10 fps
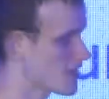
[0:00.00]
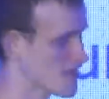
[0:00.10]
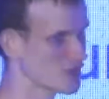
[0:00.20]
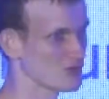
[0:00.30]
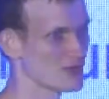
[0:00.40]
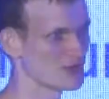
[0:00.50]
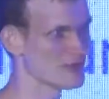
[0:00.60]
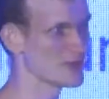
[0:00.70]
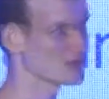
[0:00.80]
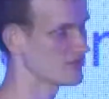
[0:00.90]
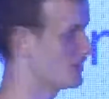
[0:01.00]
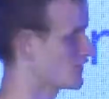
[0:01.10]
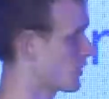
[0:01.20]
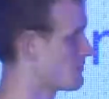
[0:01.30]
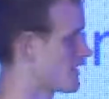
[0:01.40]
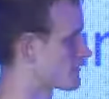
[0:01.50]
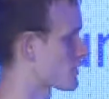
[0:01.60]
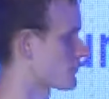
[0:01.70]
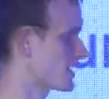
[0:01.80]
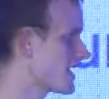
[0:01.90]
so the amount of Ether you pay for
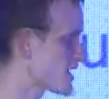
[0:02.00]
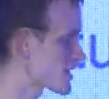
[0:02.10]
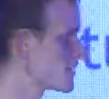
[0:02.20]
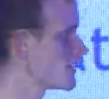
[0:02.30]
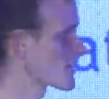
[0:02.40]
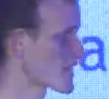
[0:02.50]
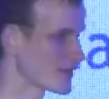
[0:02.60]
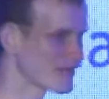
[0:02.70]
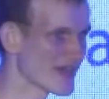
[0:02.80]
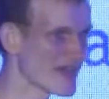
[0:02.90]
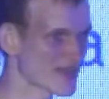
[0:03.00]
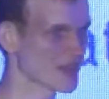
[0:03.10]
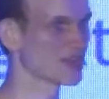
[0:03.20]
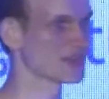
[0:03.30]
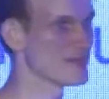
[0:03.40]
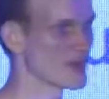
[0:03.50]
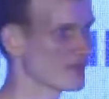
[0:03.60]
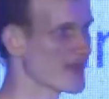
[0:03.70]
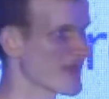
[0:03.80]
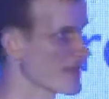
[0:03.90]
every gas. Start gas is like the amount of
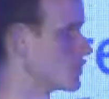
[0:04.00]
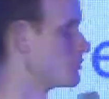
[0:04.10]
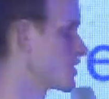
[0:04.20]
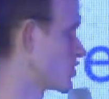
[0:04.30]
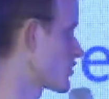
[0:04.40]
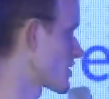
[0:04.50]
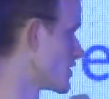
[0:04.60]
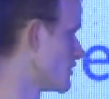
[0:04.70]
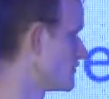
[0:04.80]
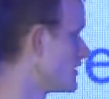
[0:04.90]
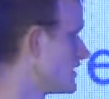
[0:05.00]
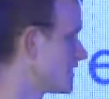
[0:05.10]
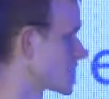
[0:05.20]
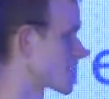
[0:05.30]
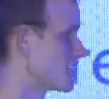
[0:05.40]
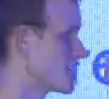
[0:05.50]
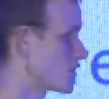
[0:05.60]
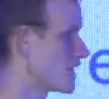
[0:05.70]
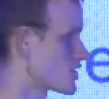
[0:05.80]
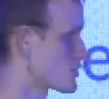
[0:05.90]
gas that you budget yourself. Destination
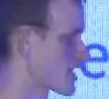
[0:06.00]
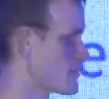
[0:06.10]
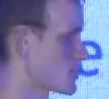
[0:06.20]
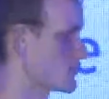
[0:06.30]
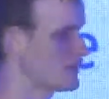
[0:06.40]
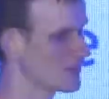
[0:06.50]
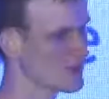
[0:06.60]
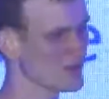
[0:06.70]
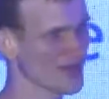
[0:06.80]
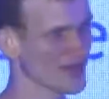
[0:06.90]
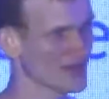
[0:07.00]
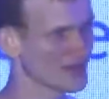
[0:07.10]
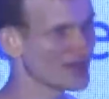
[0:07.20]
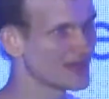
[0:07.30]
address, the amount of Ether that you send.